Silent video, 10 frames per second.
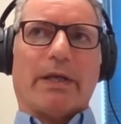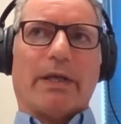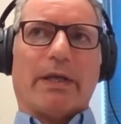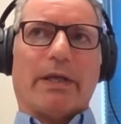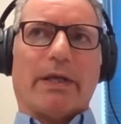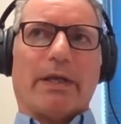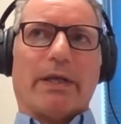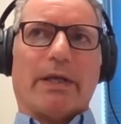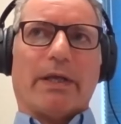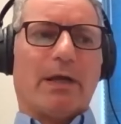some
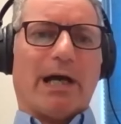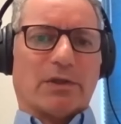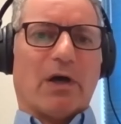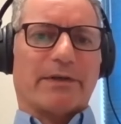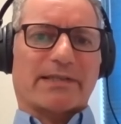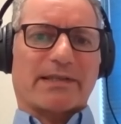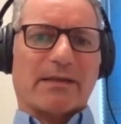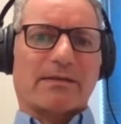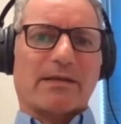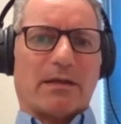alternative arrangement,
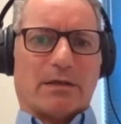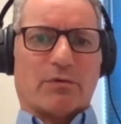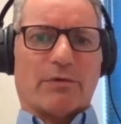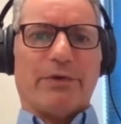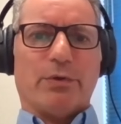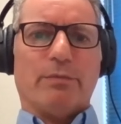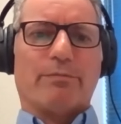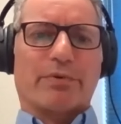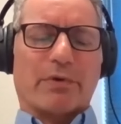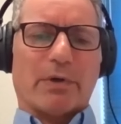that it have a
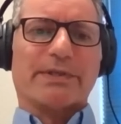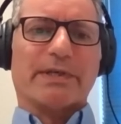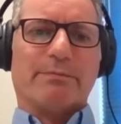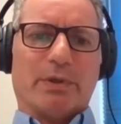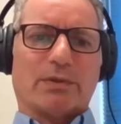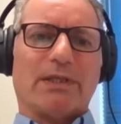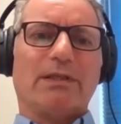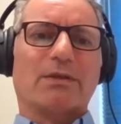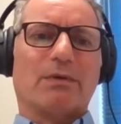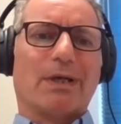life and a sunset
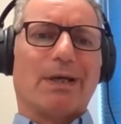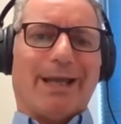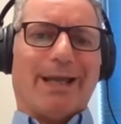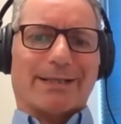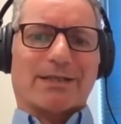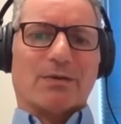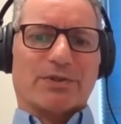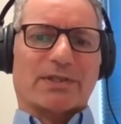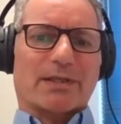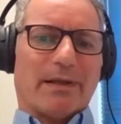and a review process
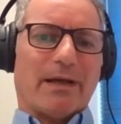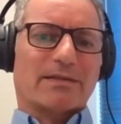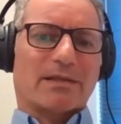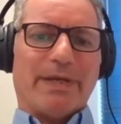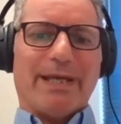built into it,